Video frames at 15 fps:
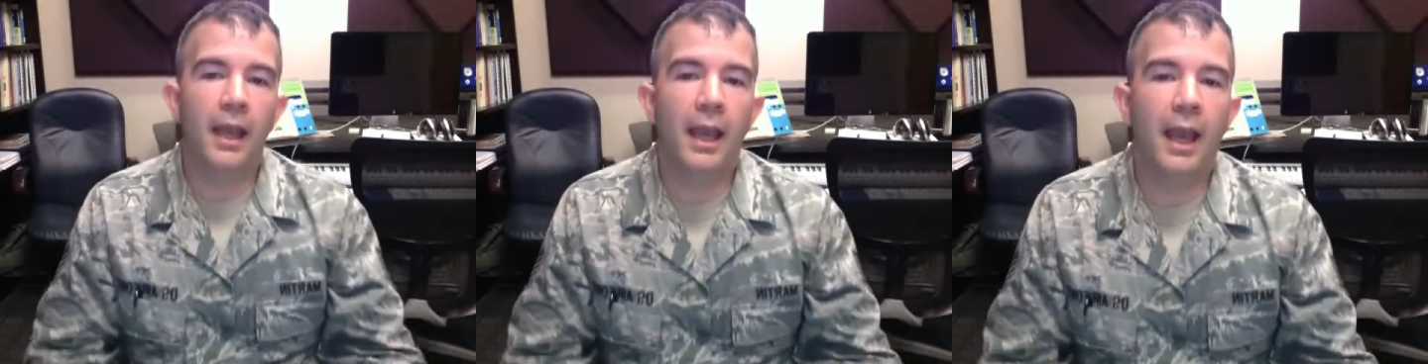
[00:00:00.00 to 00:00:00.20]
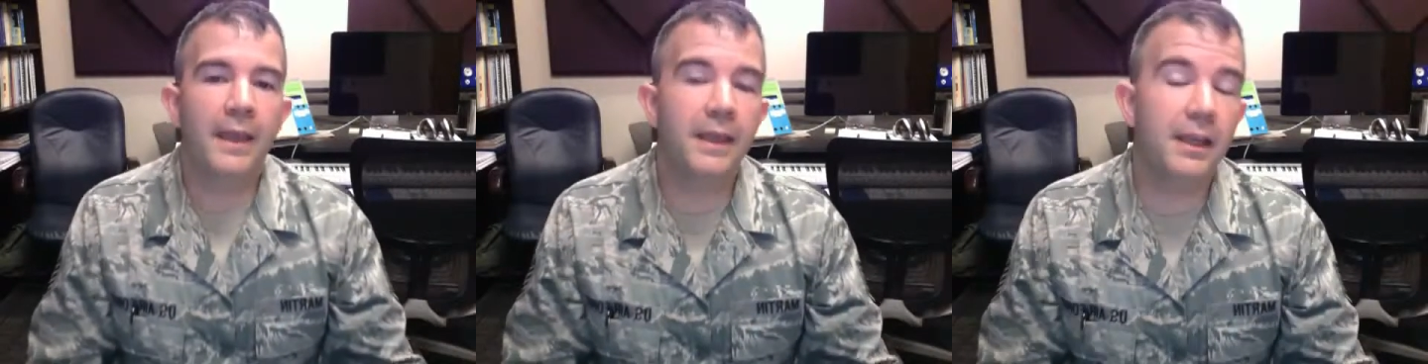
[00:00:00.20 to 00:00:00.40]

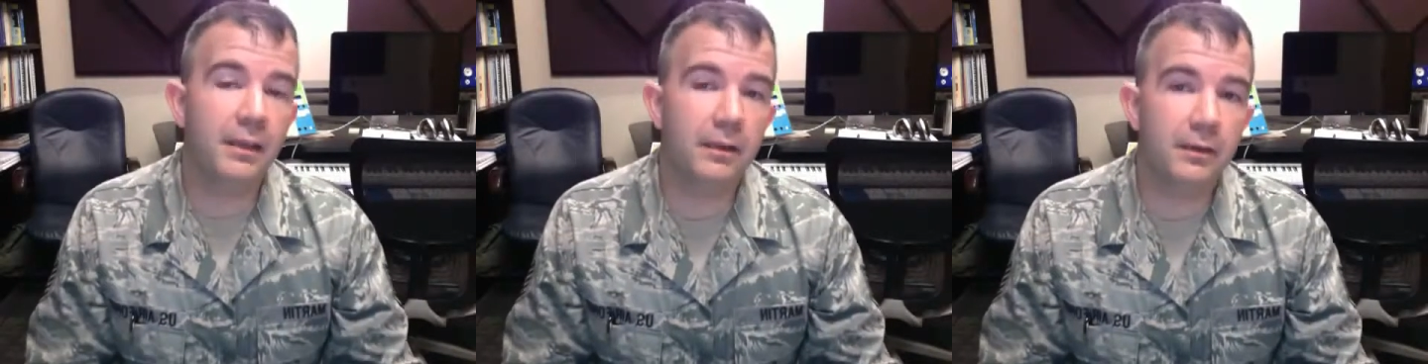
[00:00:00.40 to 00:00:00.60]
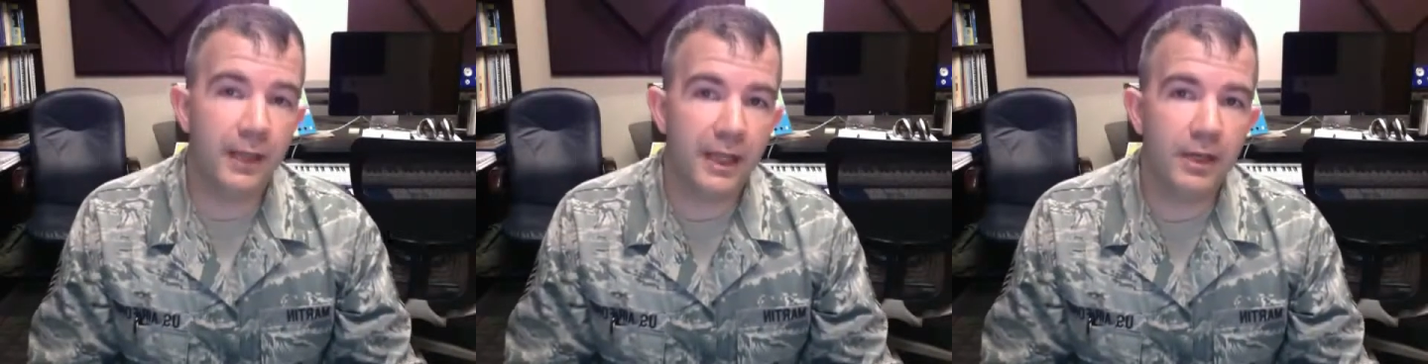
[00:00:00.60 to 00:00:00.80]
And
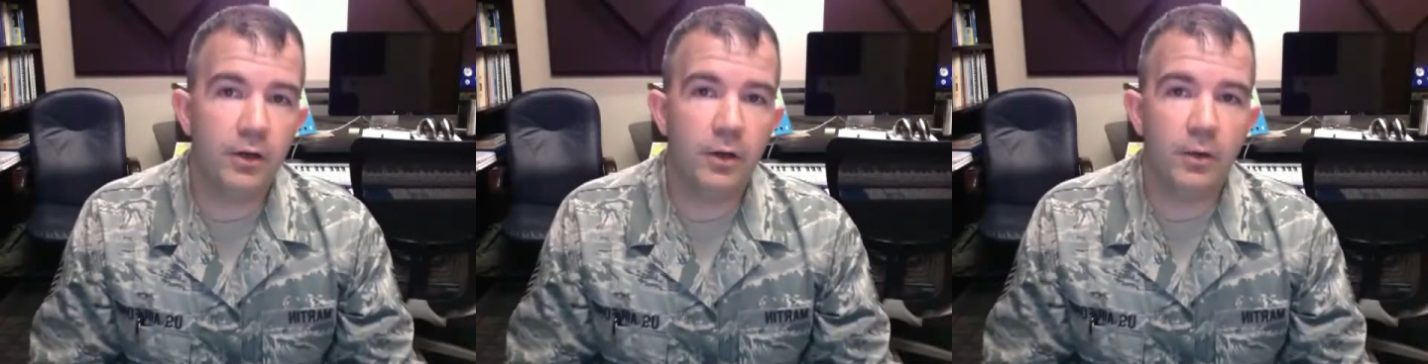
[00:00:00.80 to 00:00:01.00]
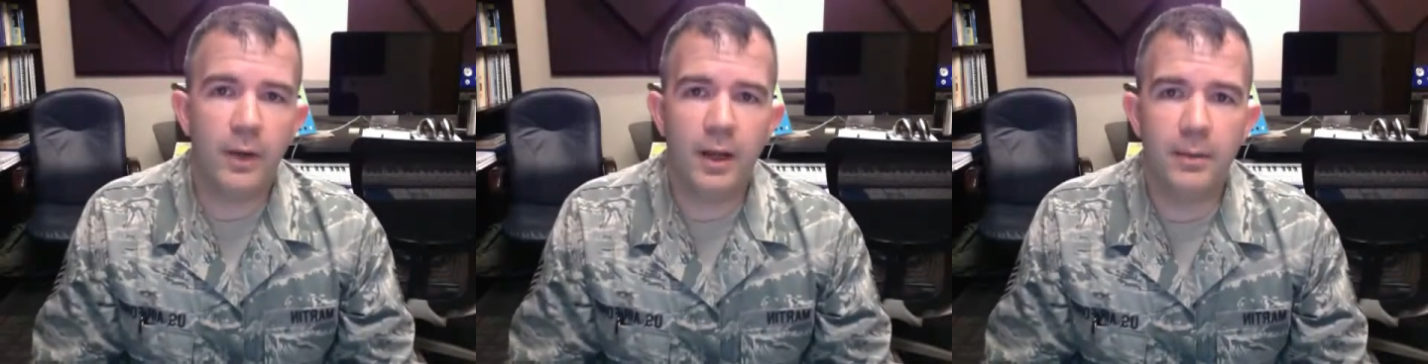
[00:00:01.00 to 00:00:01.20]
then
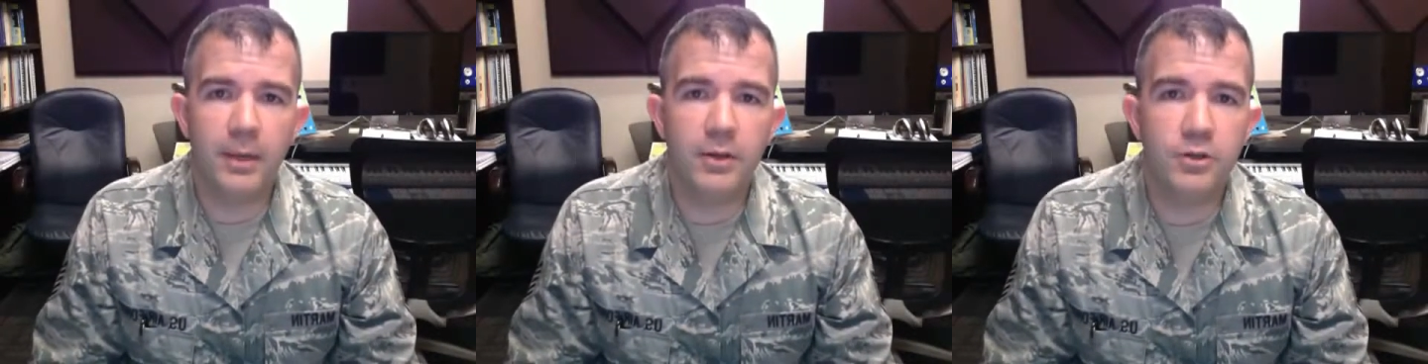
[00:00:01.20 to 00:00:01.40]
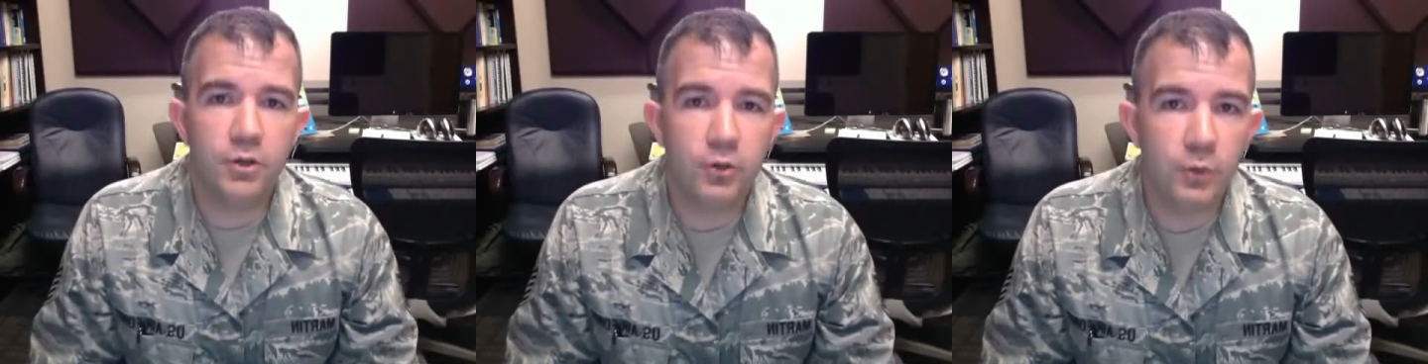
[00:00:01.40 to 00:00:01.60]
later, around
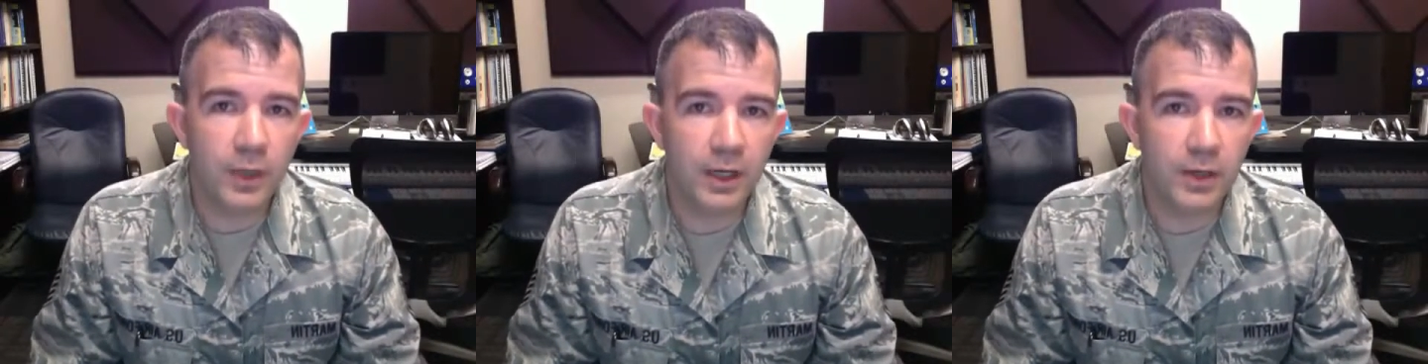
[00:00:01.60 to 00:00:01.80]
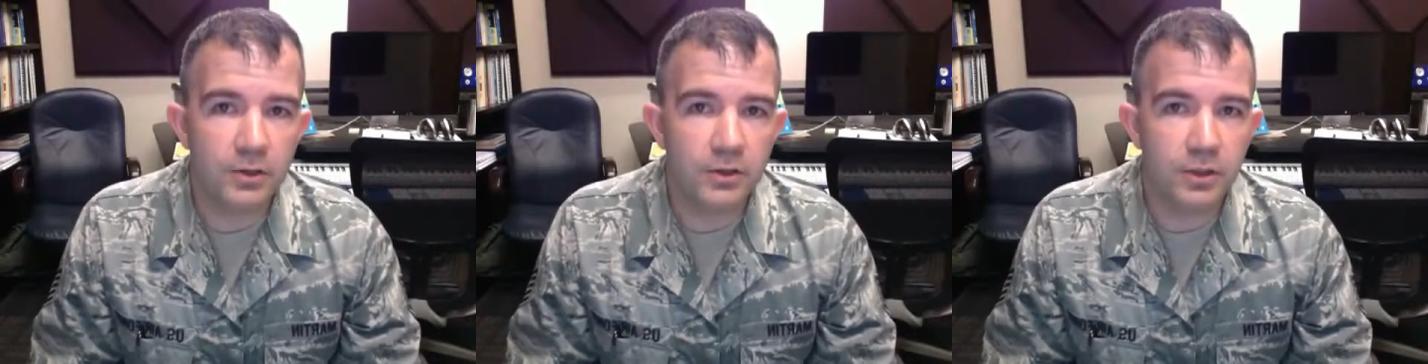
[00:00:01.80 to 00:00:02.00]
measure
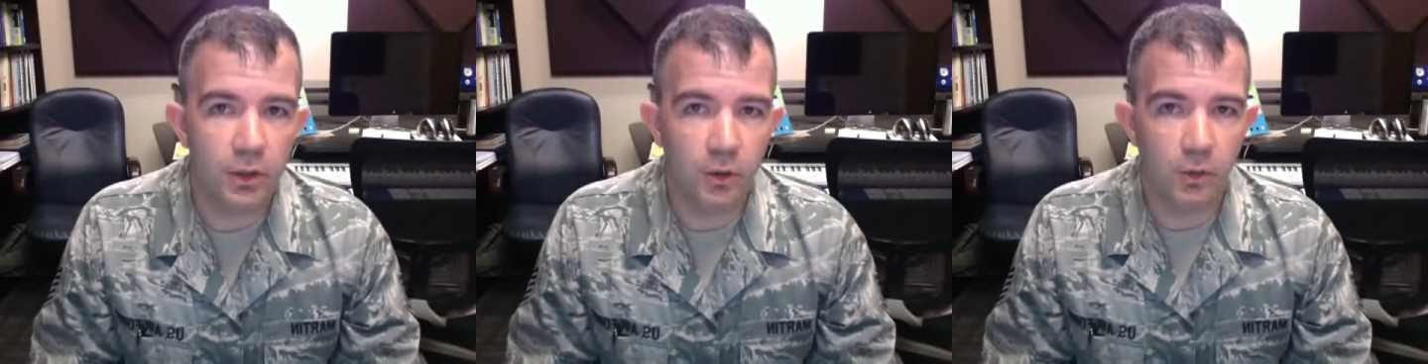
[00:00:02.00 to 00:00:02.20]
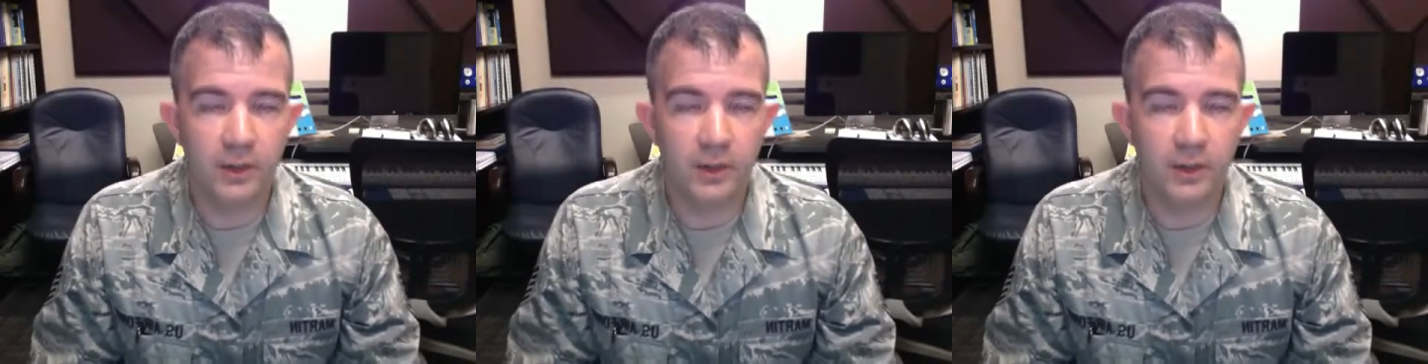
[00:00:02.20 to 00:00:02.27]
20 or so,